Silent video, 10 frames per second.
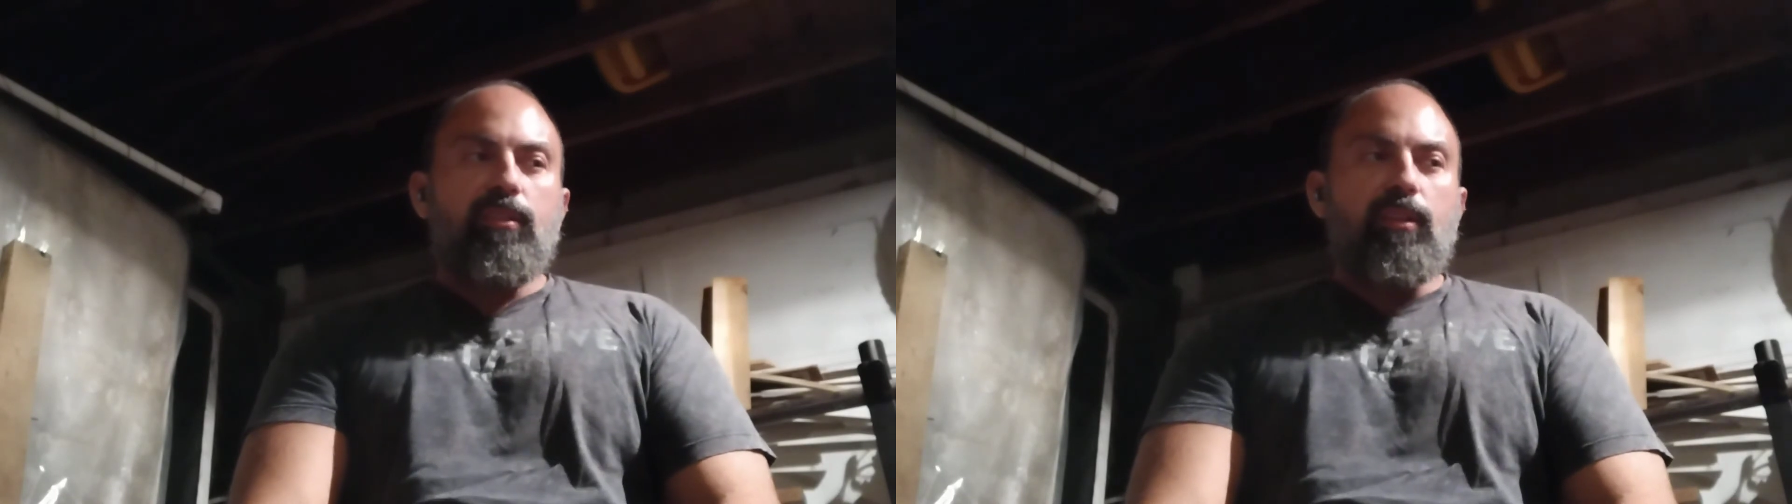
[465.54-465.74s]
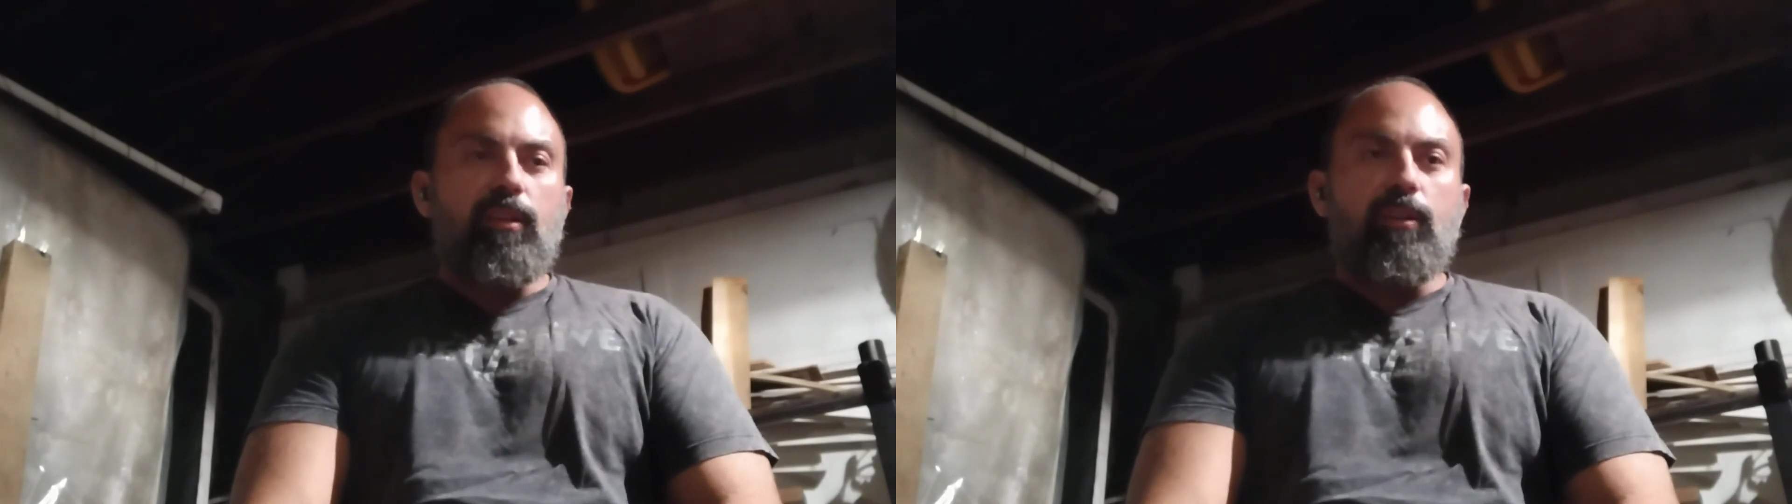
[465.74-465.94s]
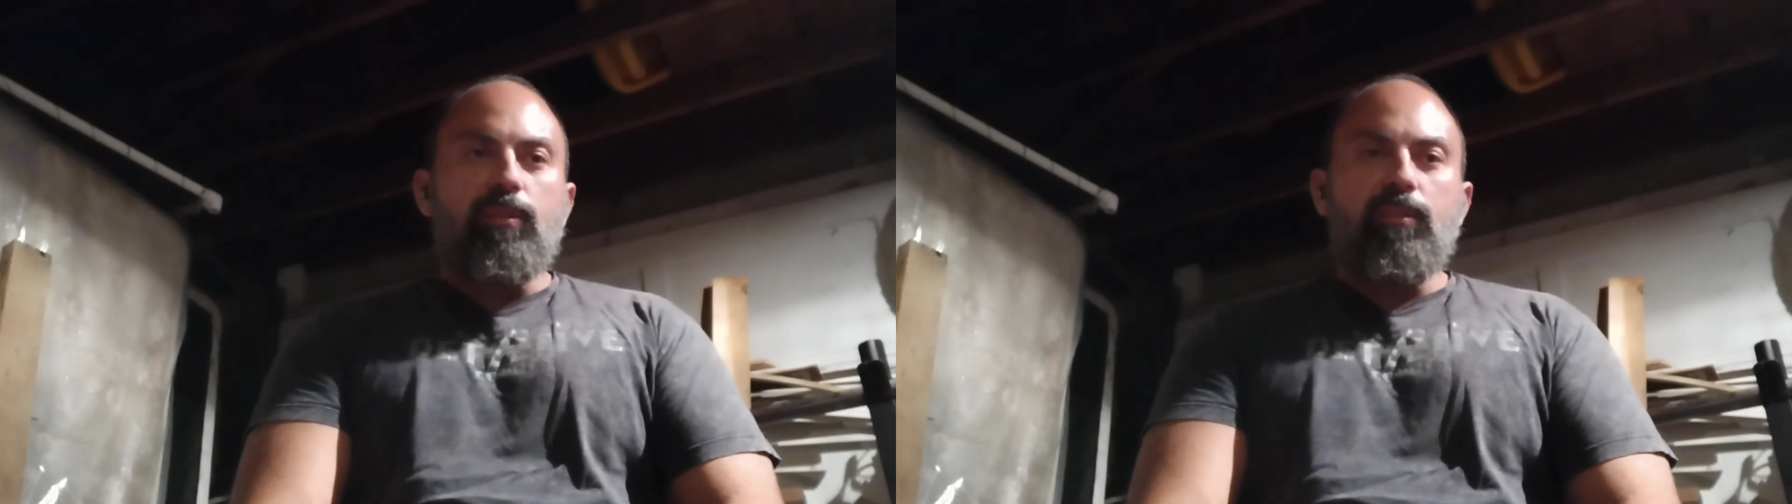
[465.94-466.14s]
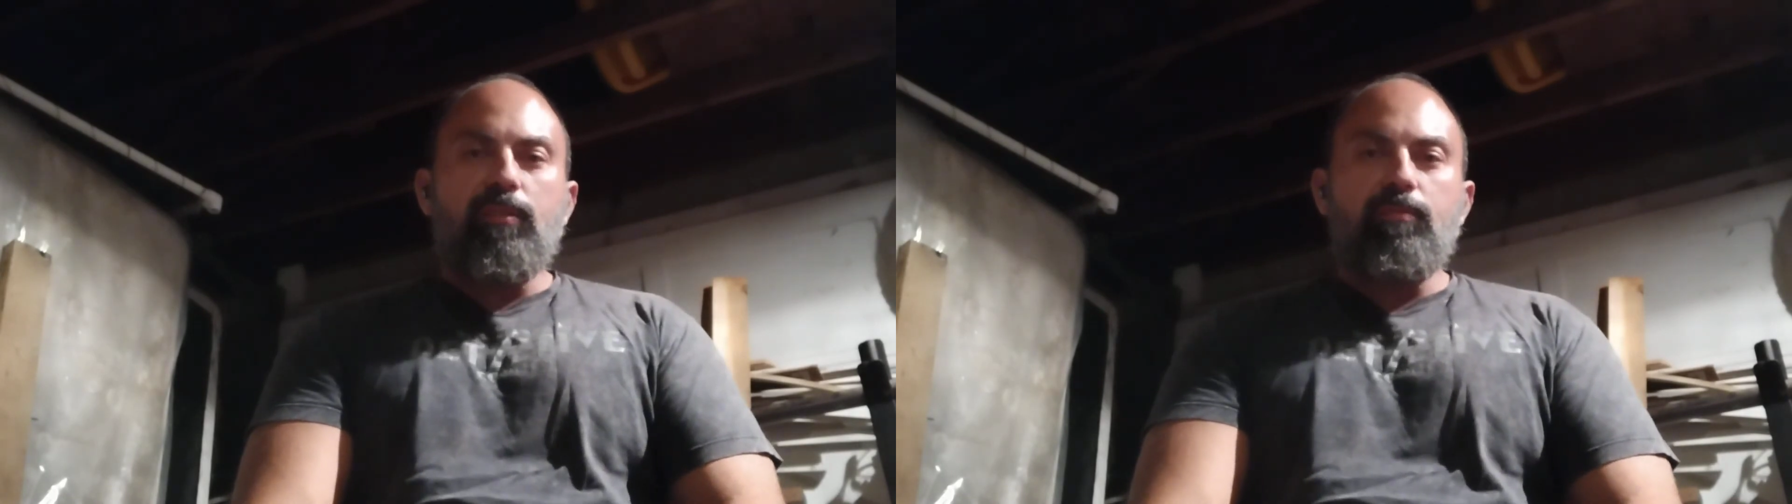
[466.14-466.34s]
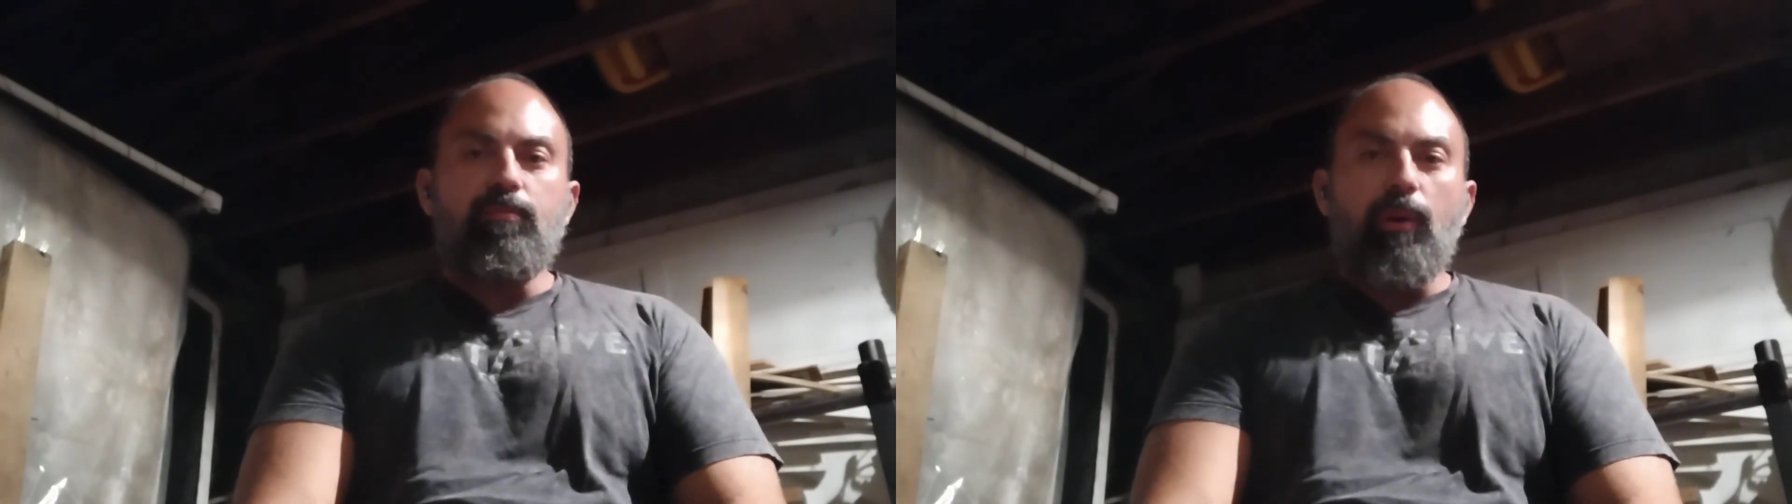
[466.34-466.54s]
you know,
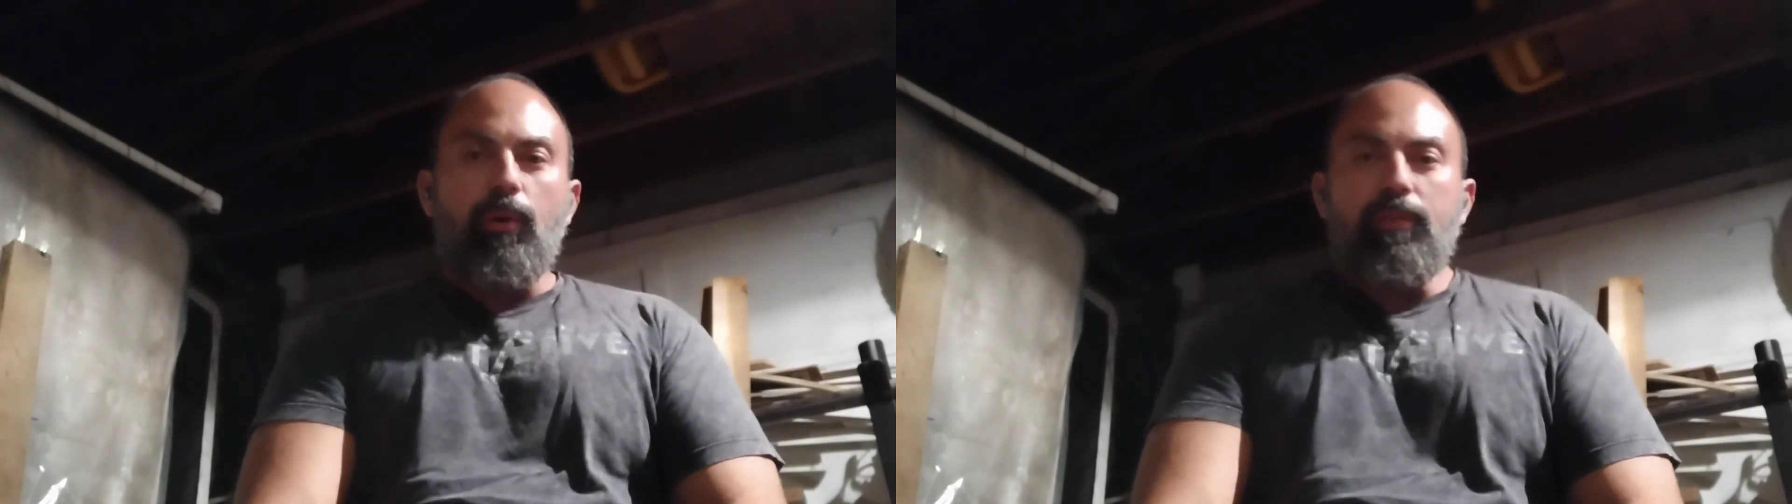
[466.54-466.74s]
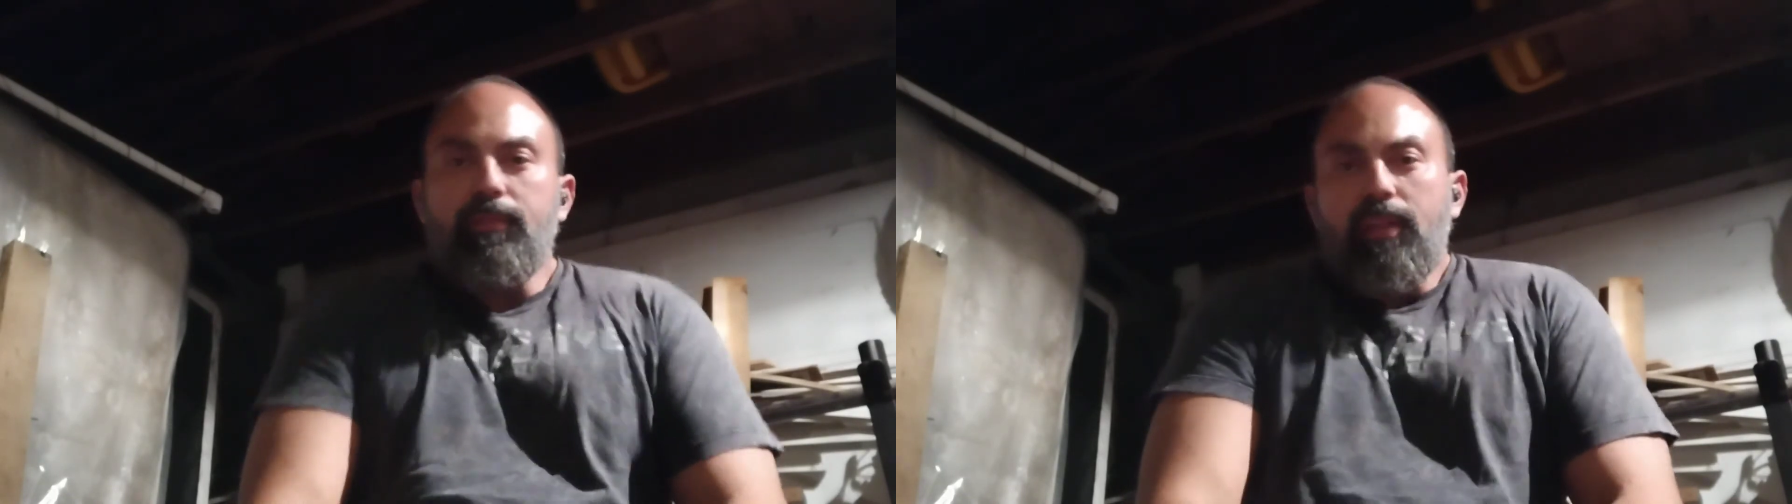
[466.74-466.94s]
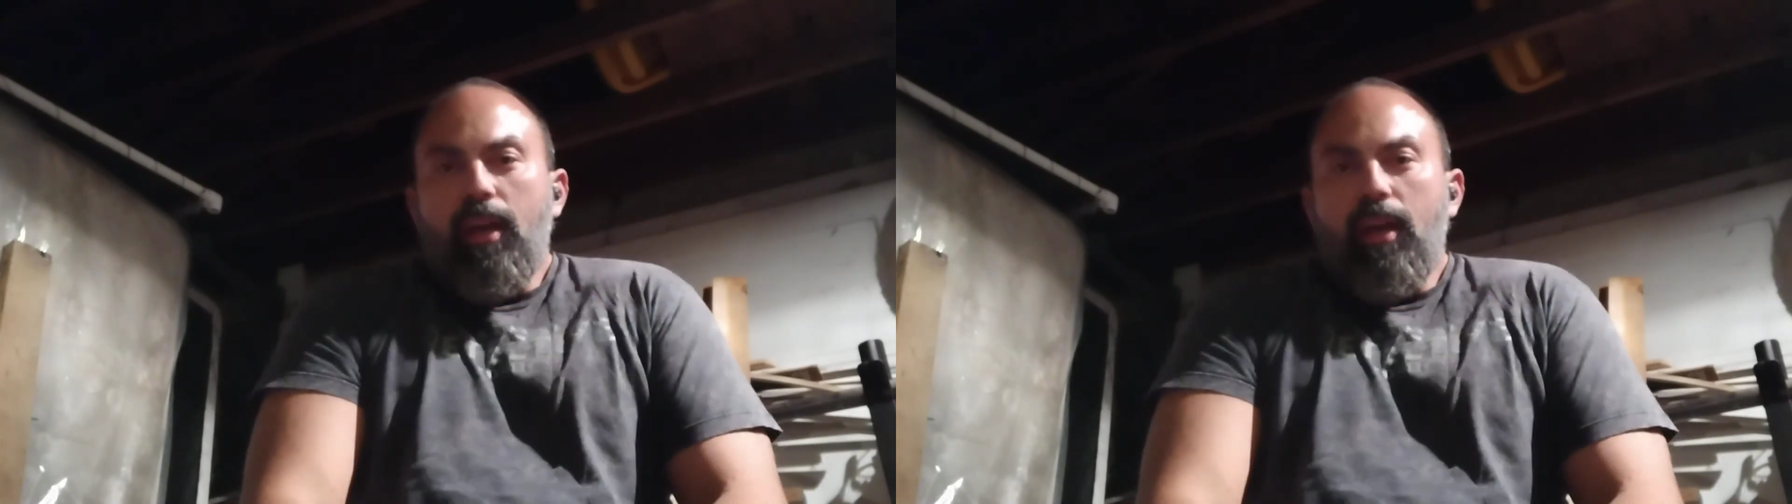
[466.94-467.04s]
my wife is